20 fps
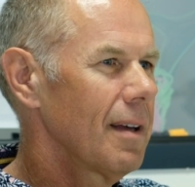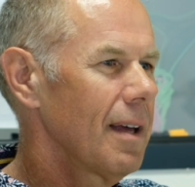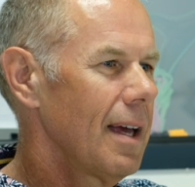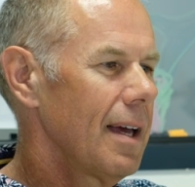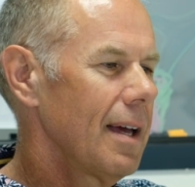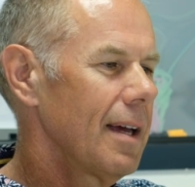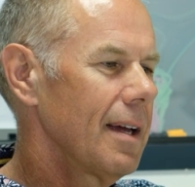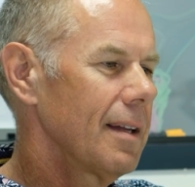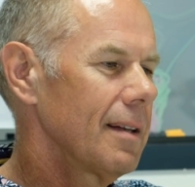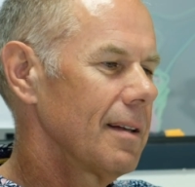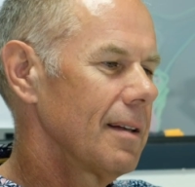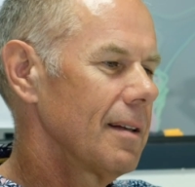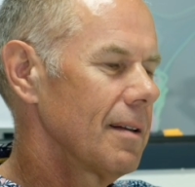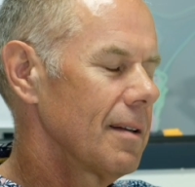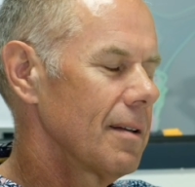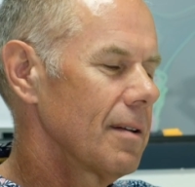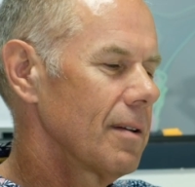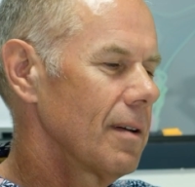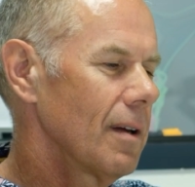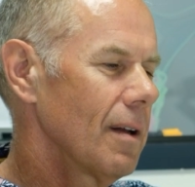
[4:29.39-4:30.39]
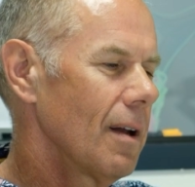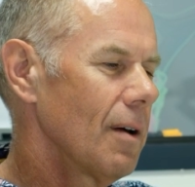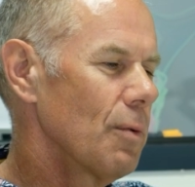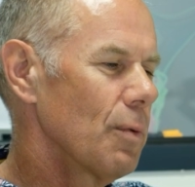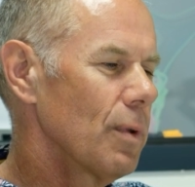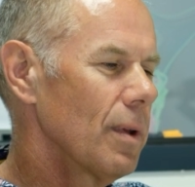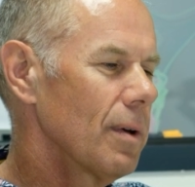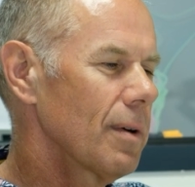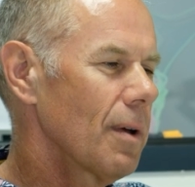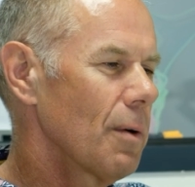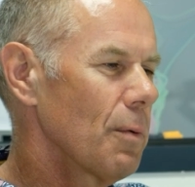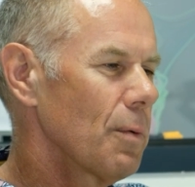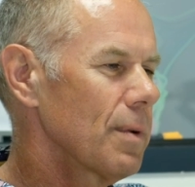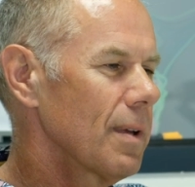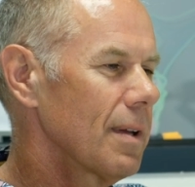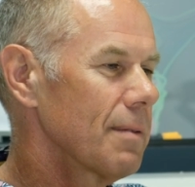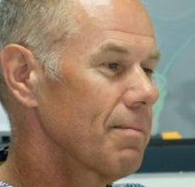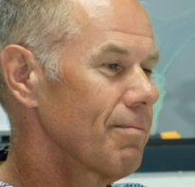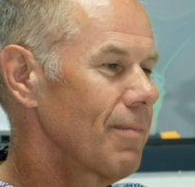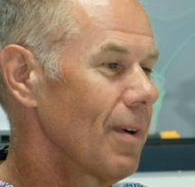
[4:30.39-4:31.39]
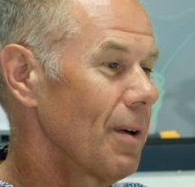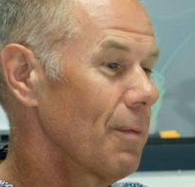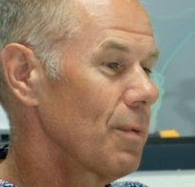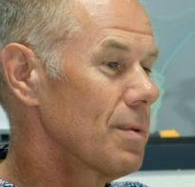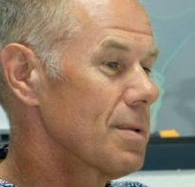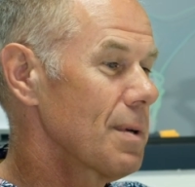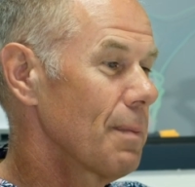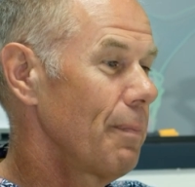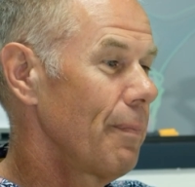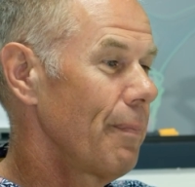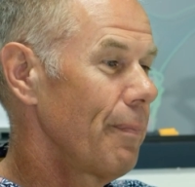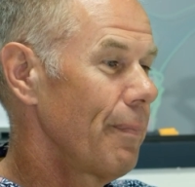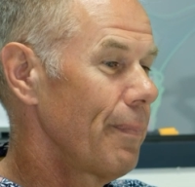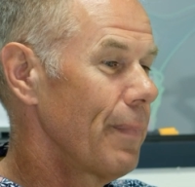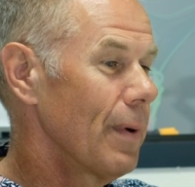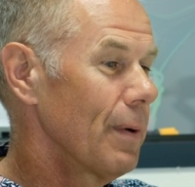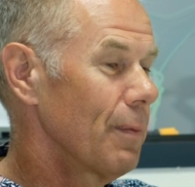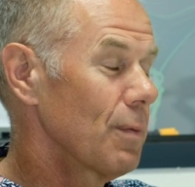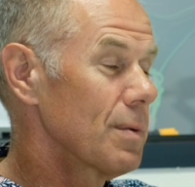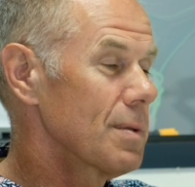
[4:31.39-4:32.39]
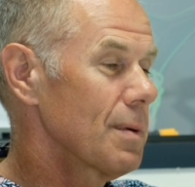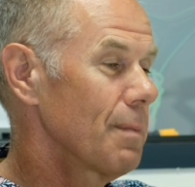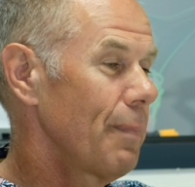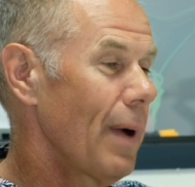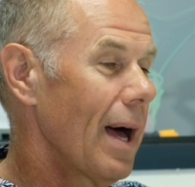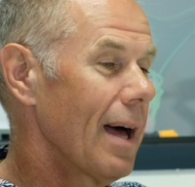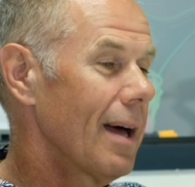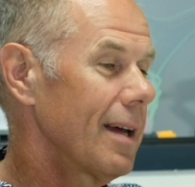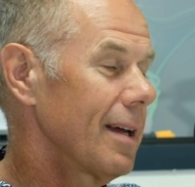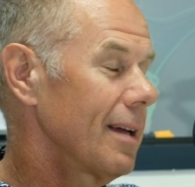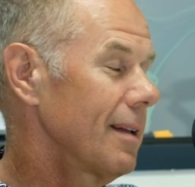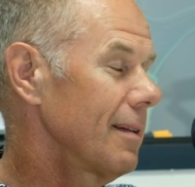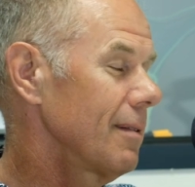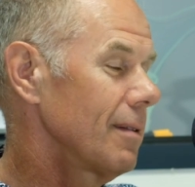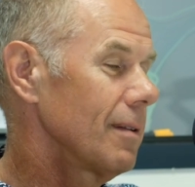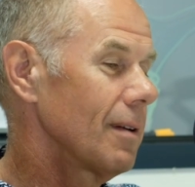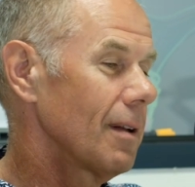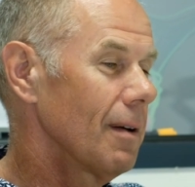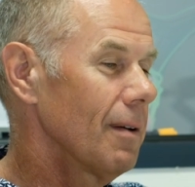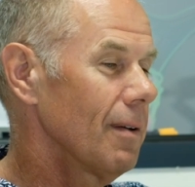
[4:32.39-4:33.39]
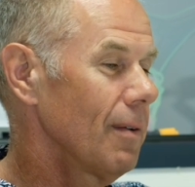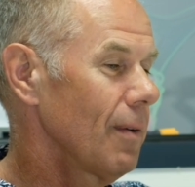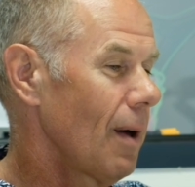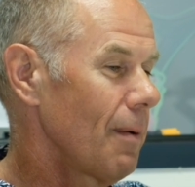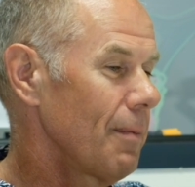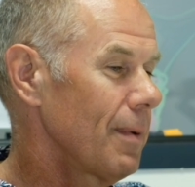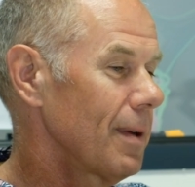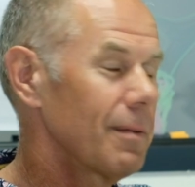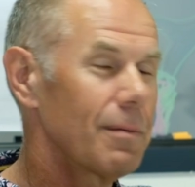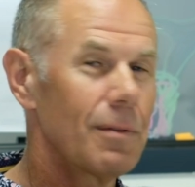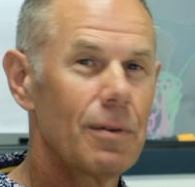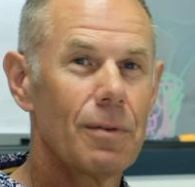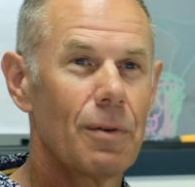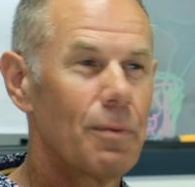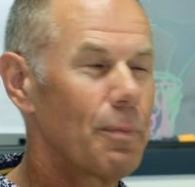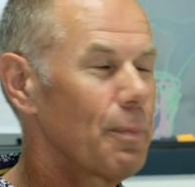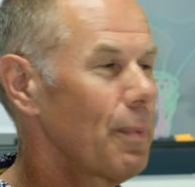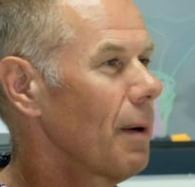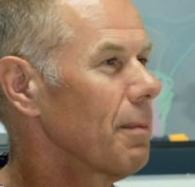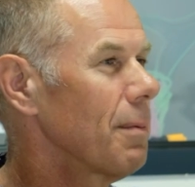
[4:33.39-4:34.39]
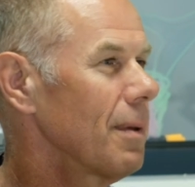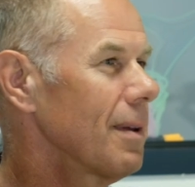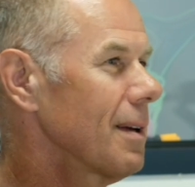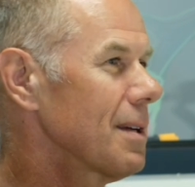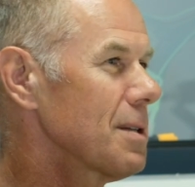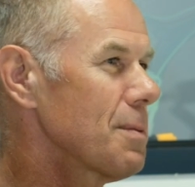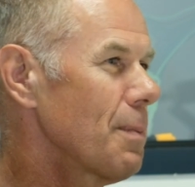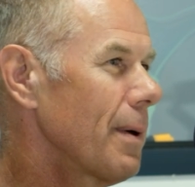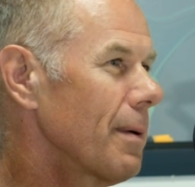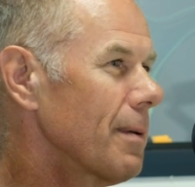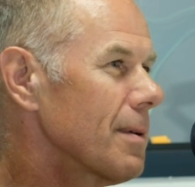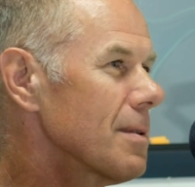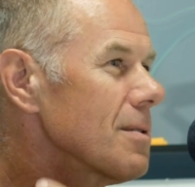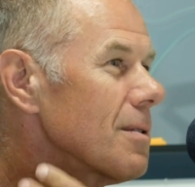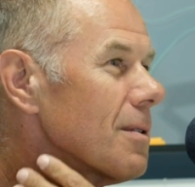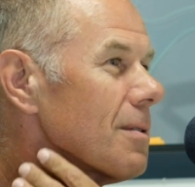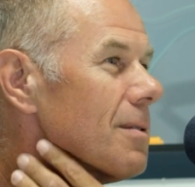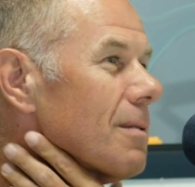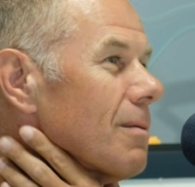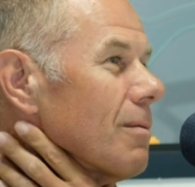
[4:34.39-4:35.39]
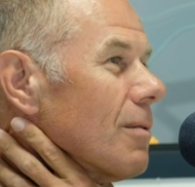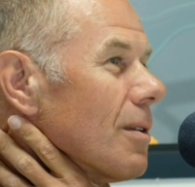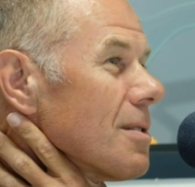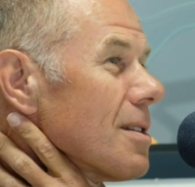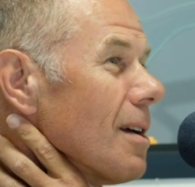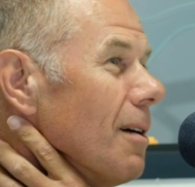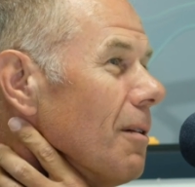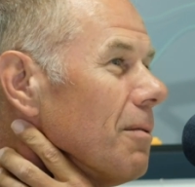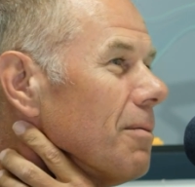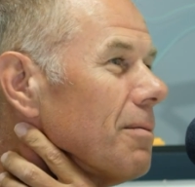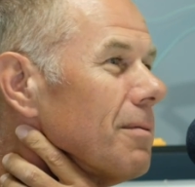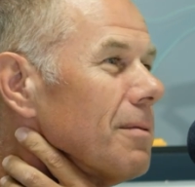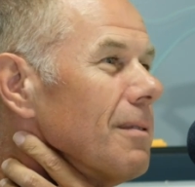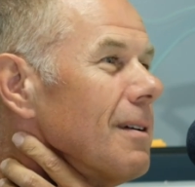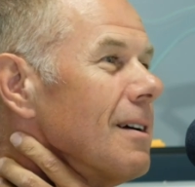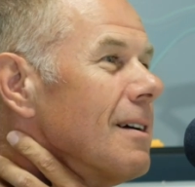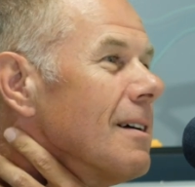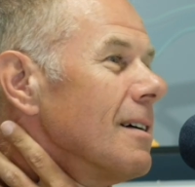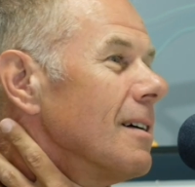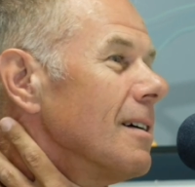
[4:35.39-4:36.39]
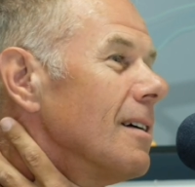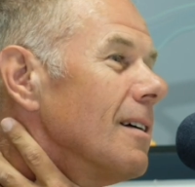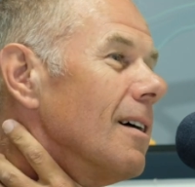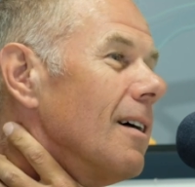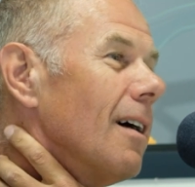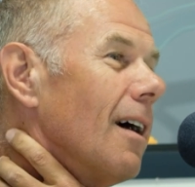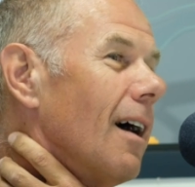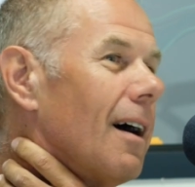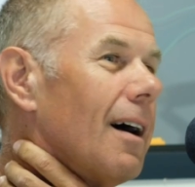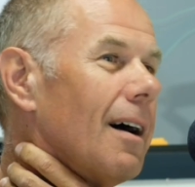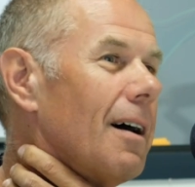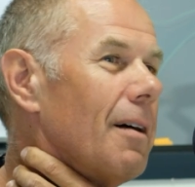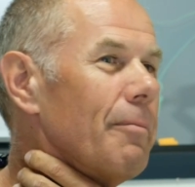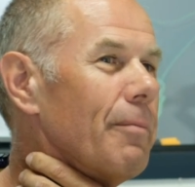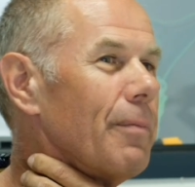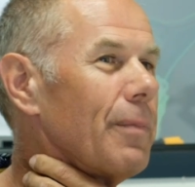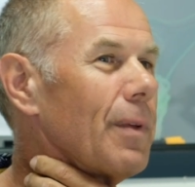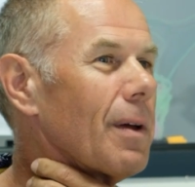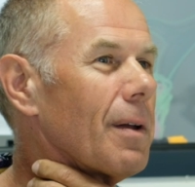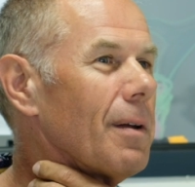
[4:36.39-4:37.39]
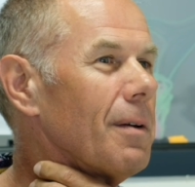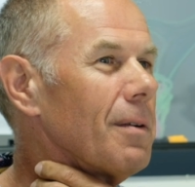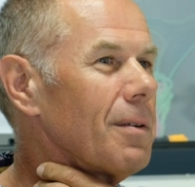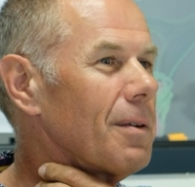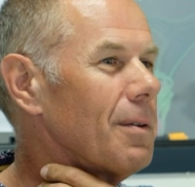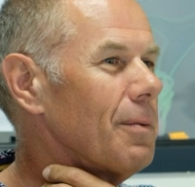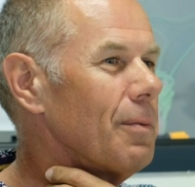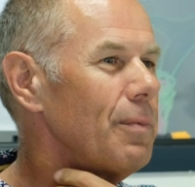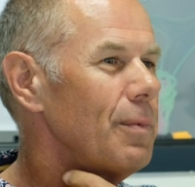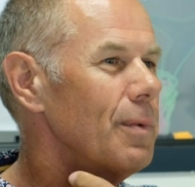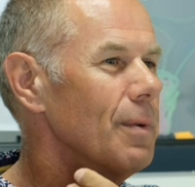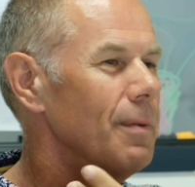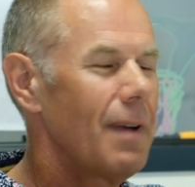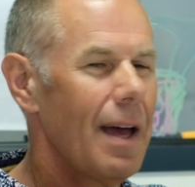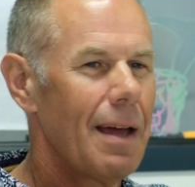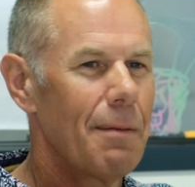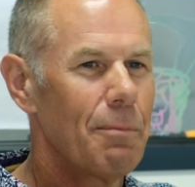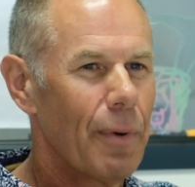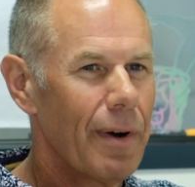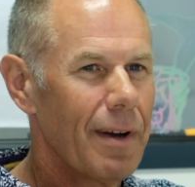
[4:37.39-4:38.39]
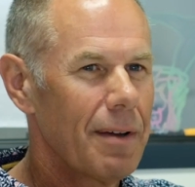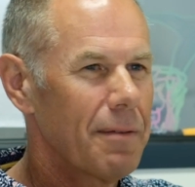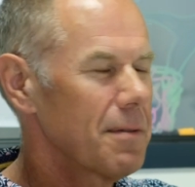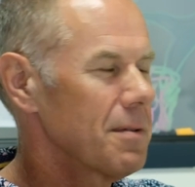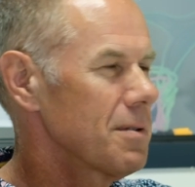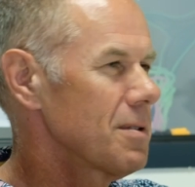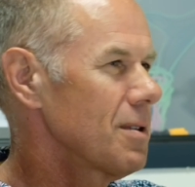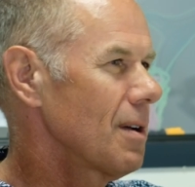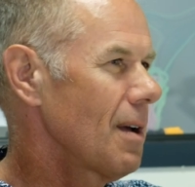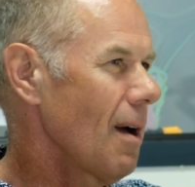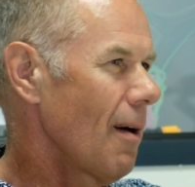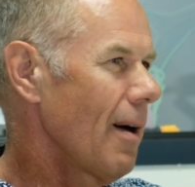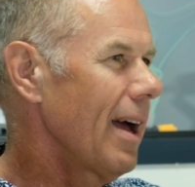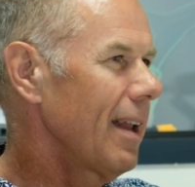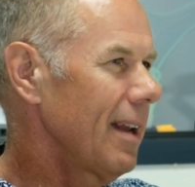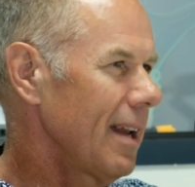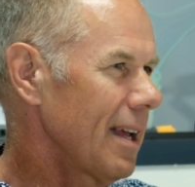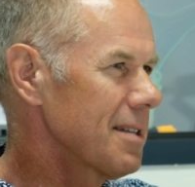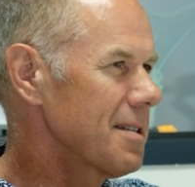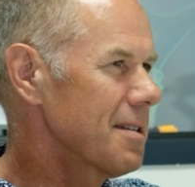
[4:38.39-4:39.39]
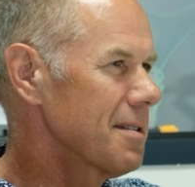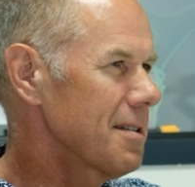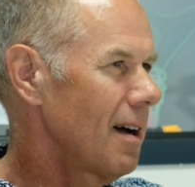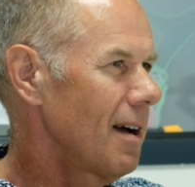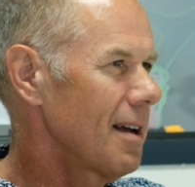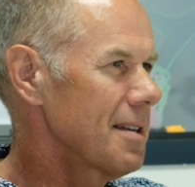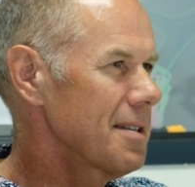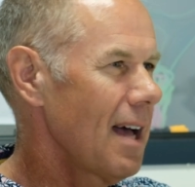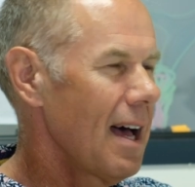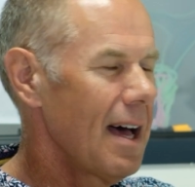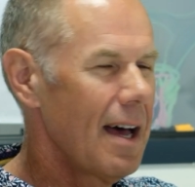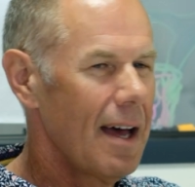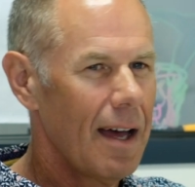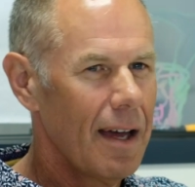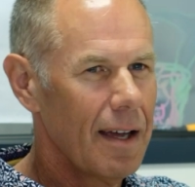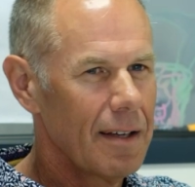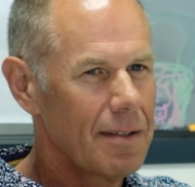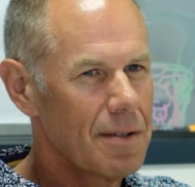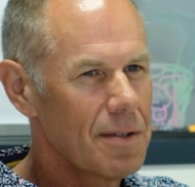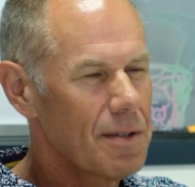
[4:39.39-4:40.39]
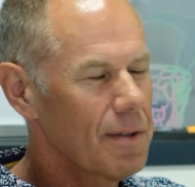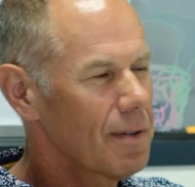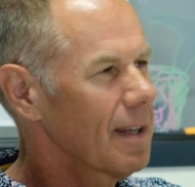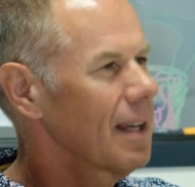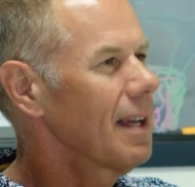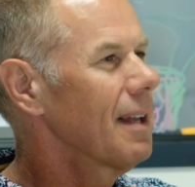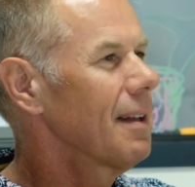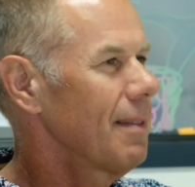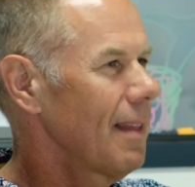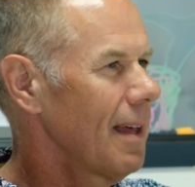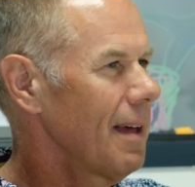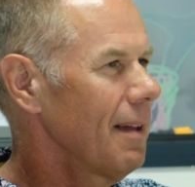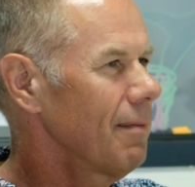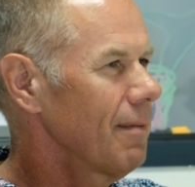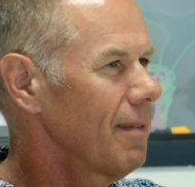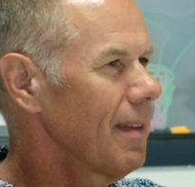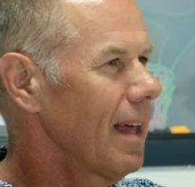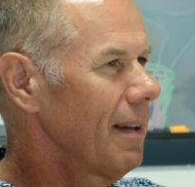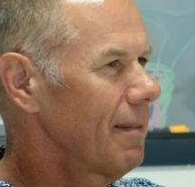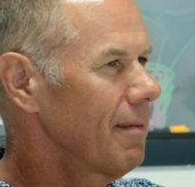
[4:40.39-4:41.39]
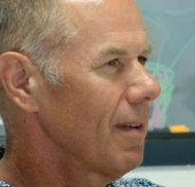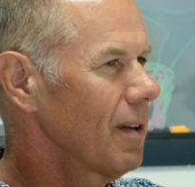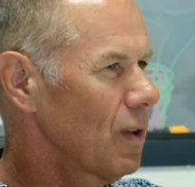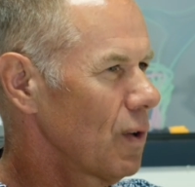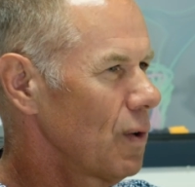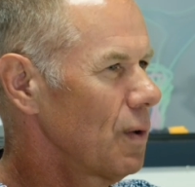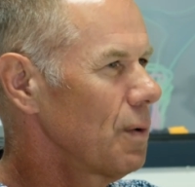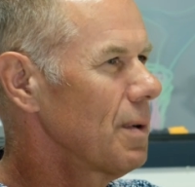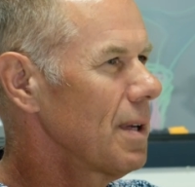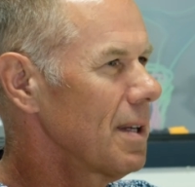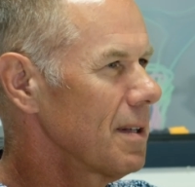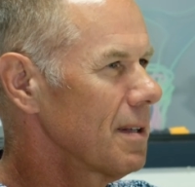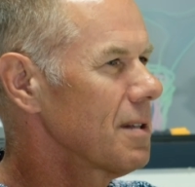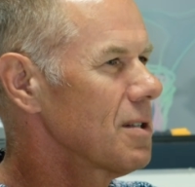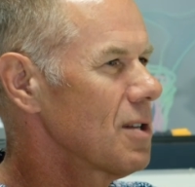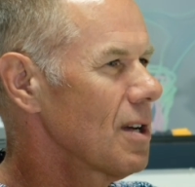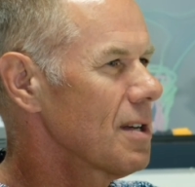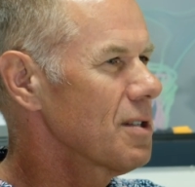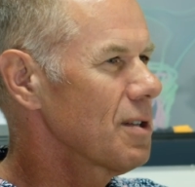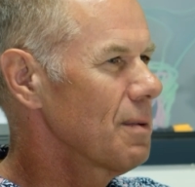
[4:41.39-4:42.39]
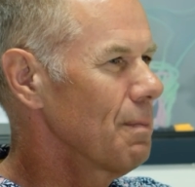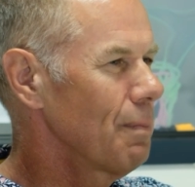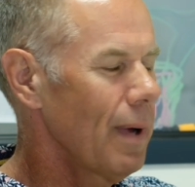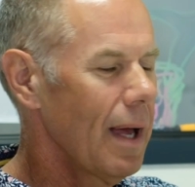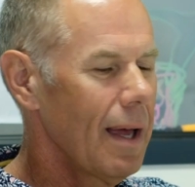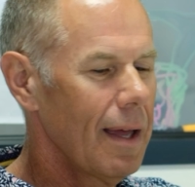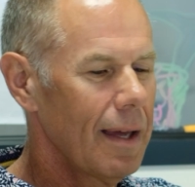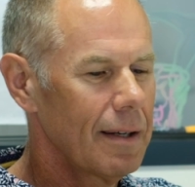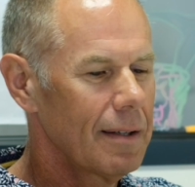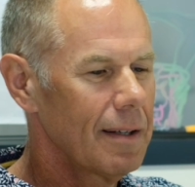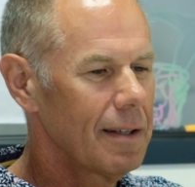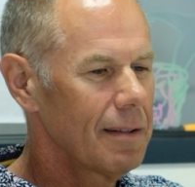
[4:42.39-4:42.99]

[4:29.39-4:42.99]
And look, it was a pain. I mean, you've probably experienced it yourself. You've had breakfast, you go out and exercise hard, you sort of get that acute indigestion pain.